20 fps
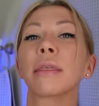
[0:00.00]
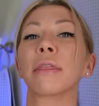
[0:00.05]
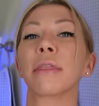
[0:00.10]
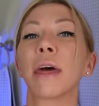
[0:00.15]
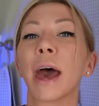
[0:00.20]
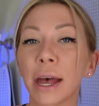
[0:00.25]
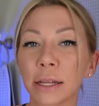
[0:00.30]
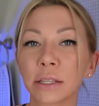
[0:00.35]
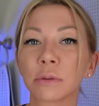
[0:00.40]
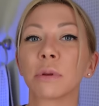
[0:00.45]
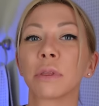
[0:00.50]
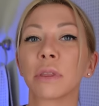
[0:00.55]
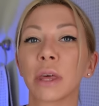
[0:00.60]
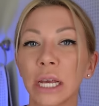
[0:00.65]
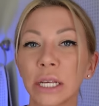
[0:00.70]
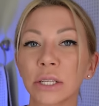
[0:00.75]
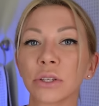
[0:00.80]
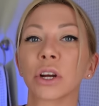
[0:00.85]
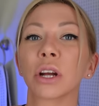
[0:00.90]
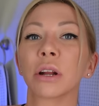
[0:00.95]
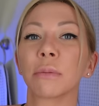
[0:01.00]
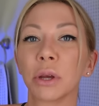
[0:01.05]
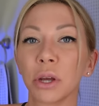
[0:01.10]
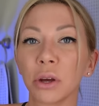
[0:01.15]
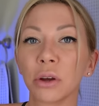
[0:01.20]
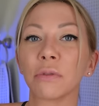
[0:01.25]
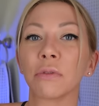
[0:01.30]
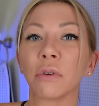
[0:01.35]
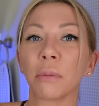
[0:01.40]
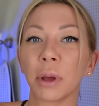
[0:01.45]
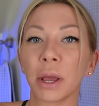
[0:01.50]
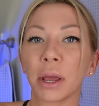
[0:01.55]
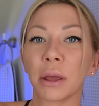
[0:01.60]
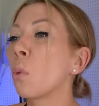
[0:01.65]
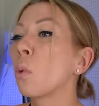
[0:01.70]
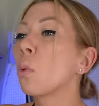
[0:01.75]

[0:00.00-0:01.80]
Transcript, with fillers: that's when things are gonna be good for me.